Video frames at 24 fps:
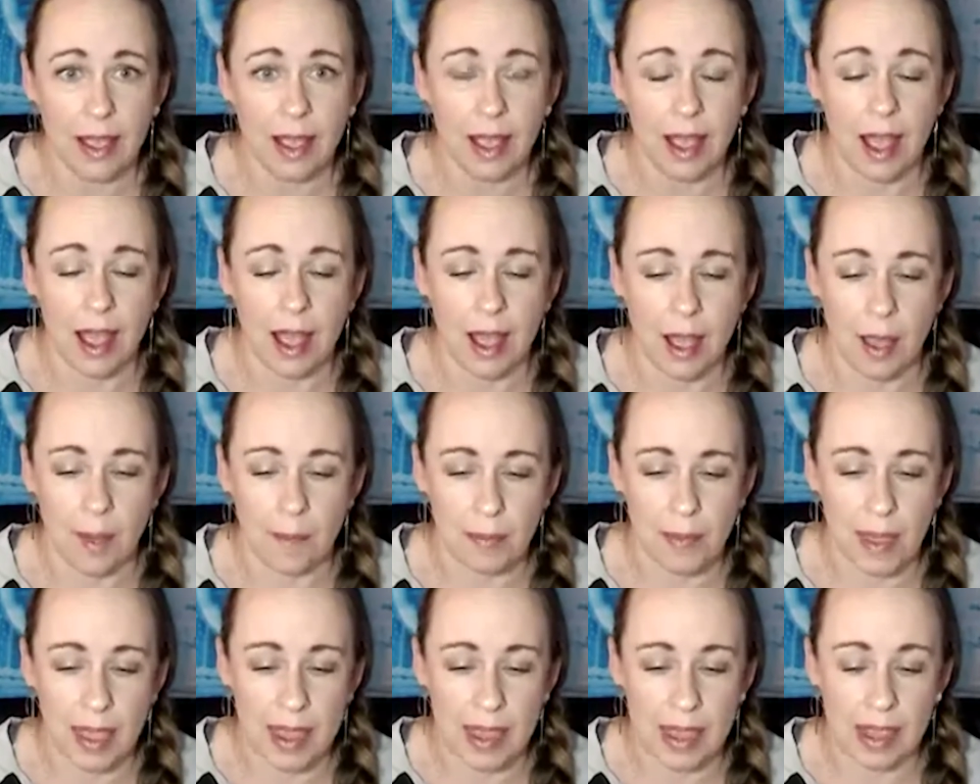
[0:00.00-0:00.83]

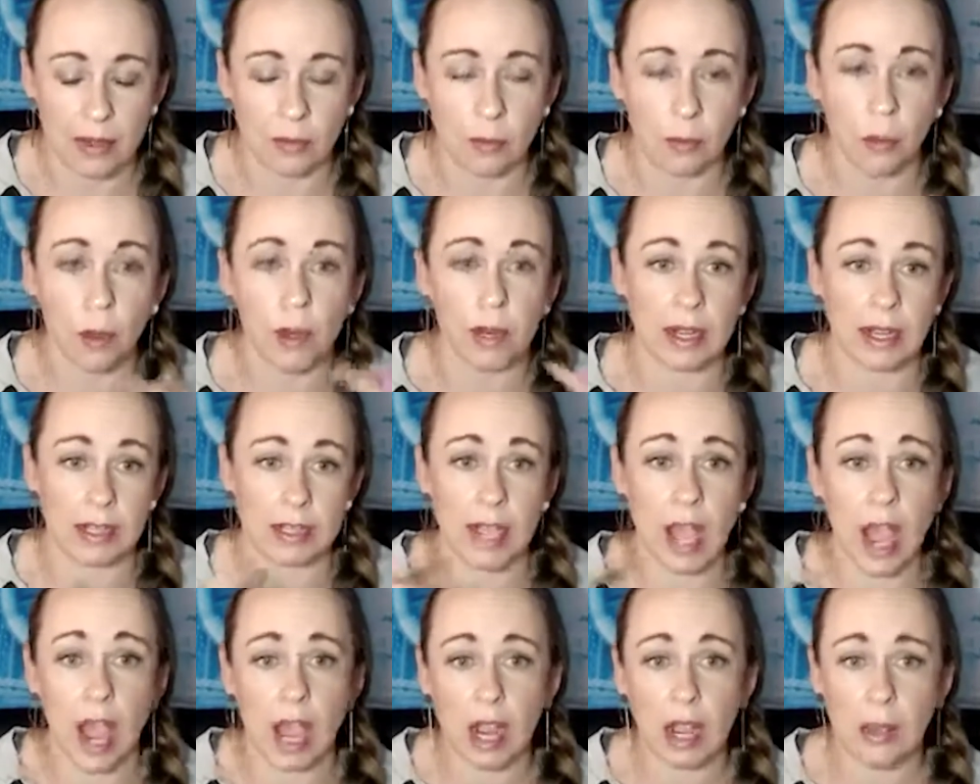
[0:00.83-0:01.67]
And we're going to
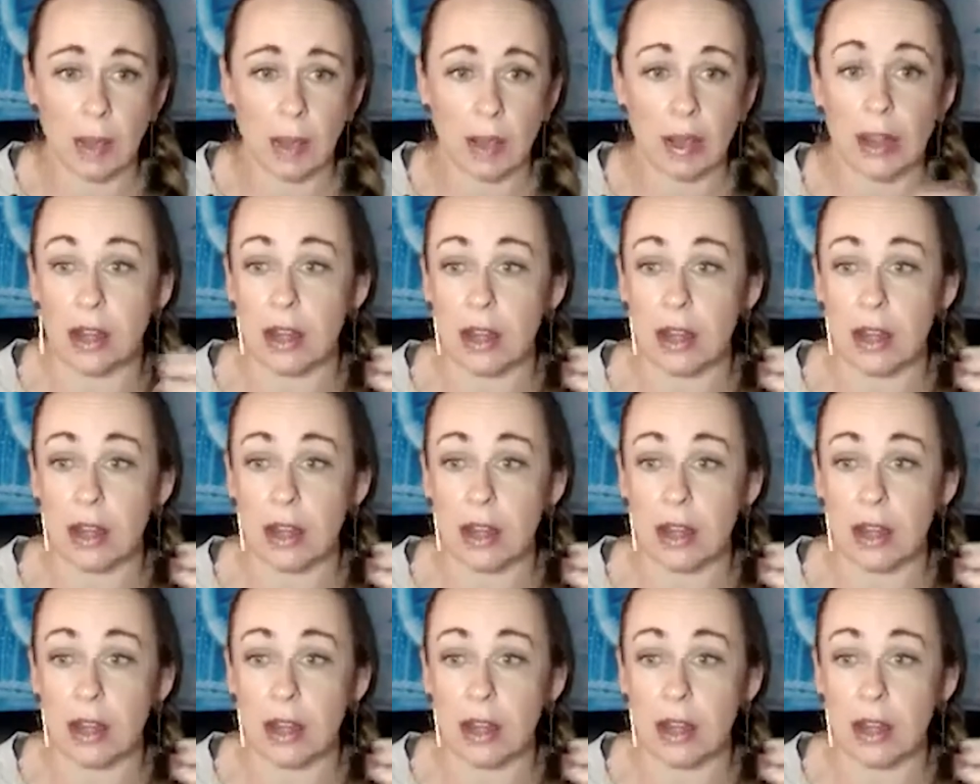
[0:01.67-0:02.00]
talk about it.